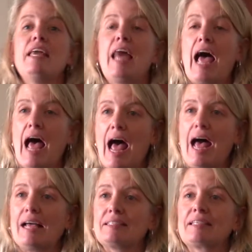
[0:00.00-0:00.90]
then
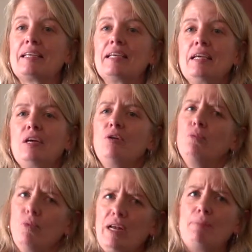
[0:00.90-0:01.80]
ask,
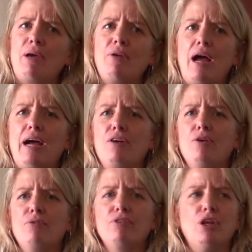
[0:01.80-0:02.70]
what about
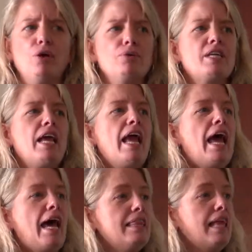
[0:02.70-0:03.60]
iron overload? And